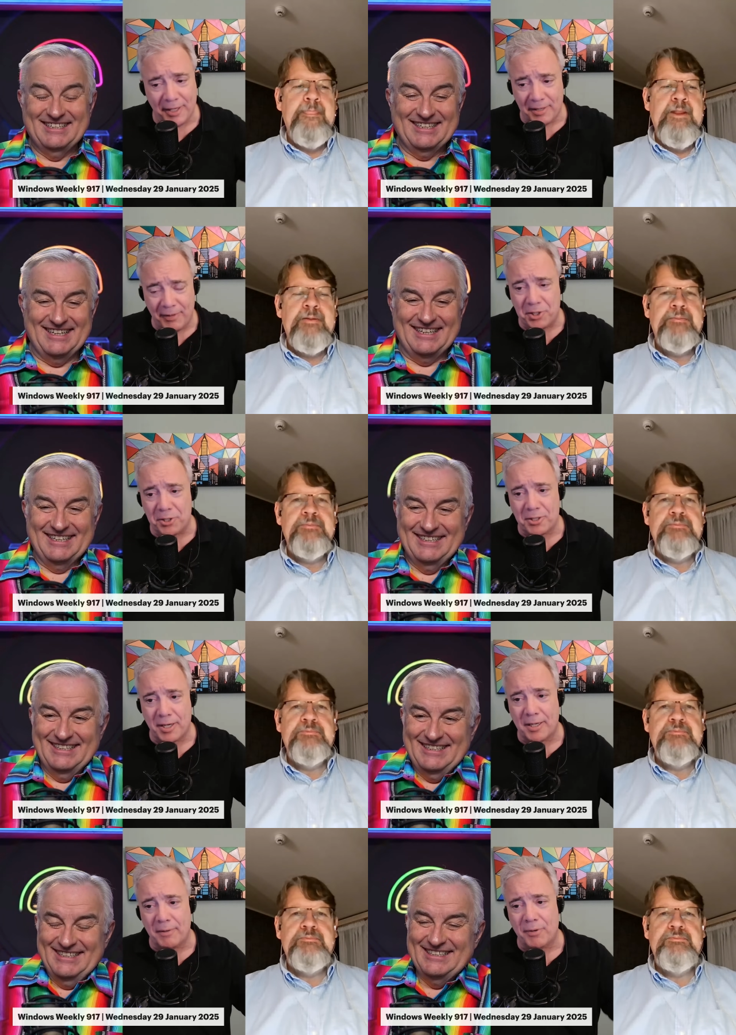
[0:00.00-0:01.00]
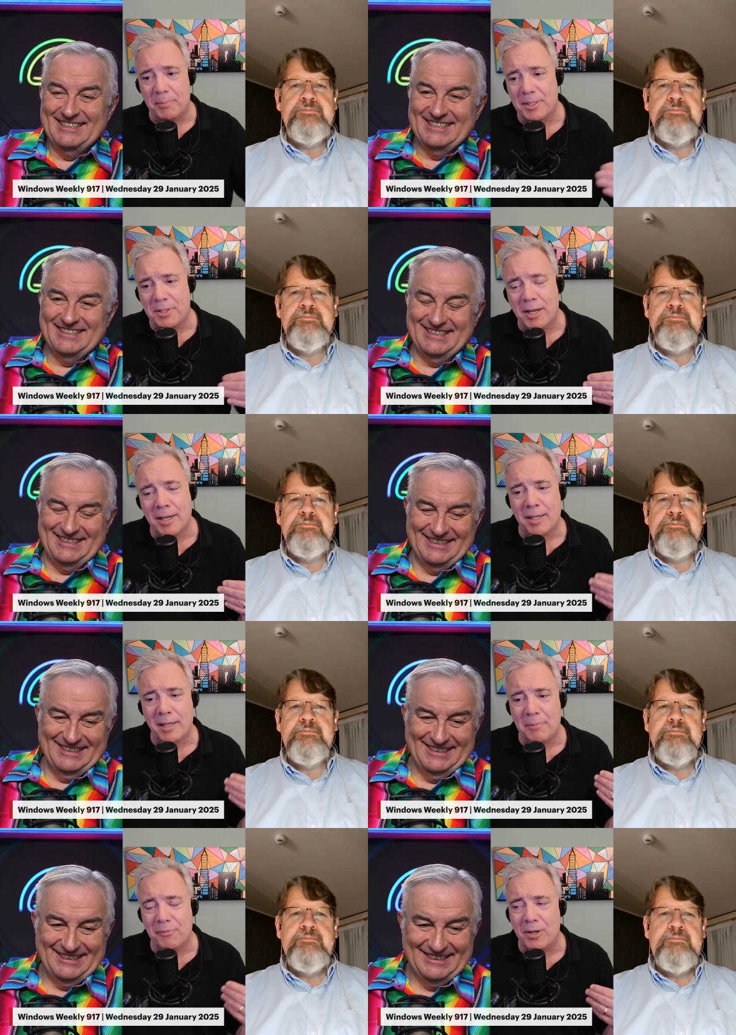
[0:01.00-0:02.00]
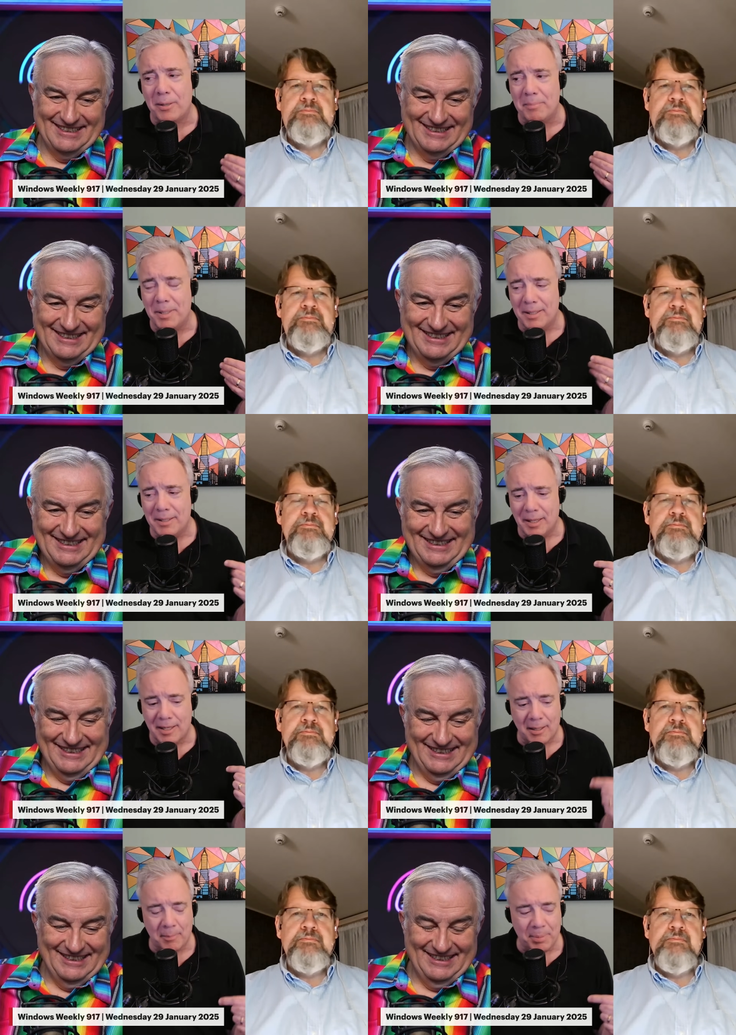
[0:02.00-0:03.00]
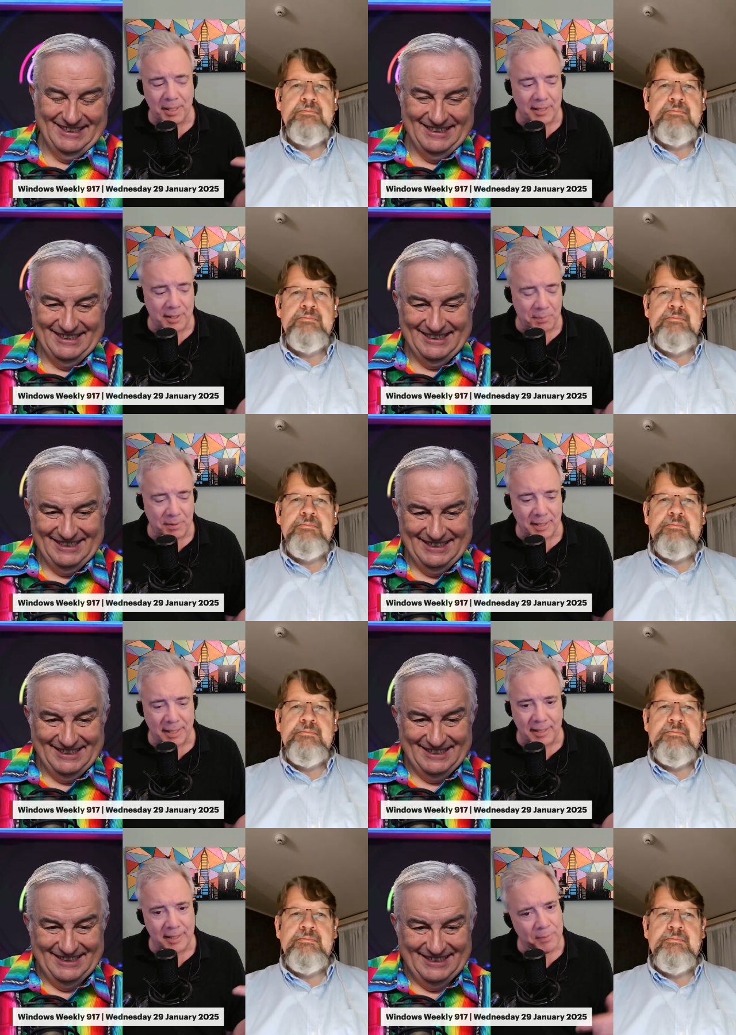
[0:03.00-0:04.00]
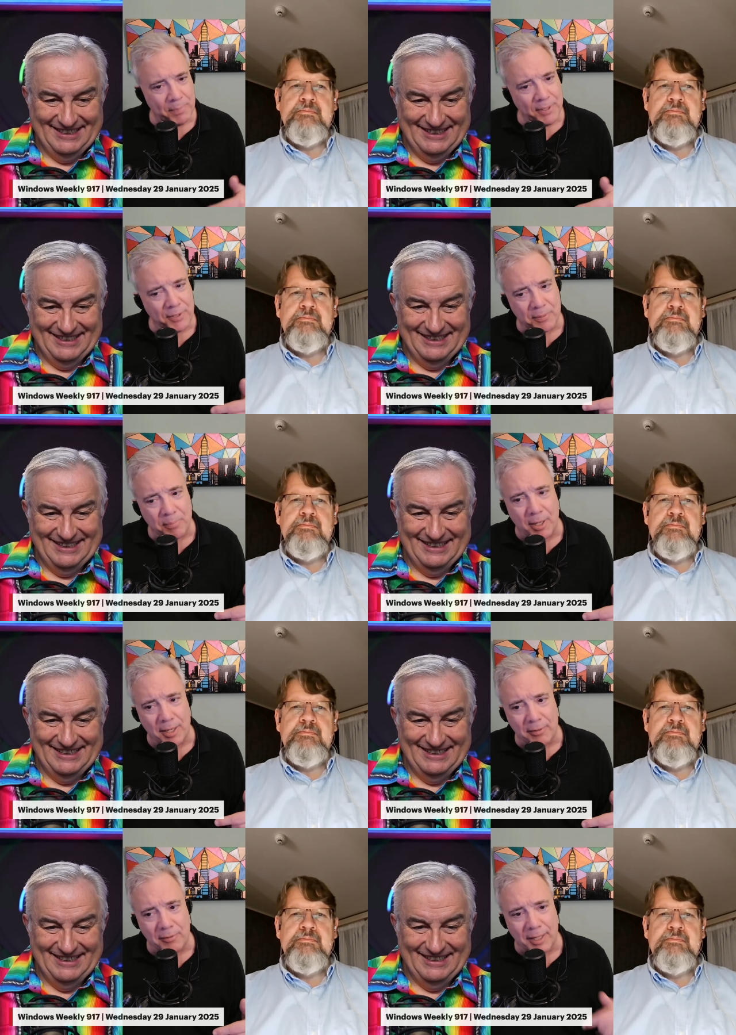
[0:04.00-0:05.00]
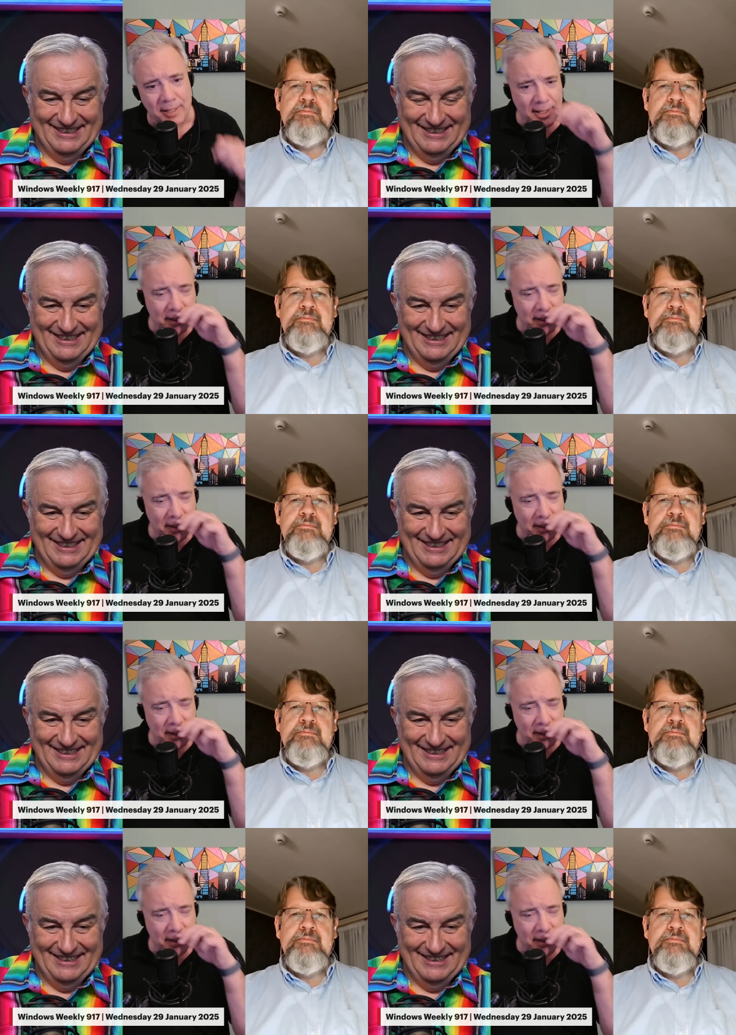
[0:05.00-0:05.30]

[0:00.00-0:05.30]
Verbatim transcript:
Speaker 1: innovation is yeah. going to come from. It's not going to yeah. come from a company that's protecting its business model, right?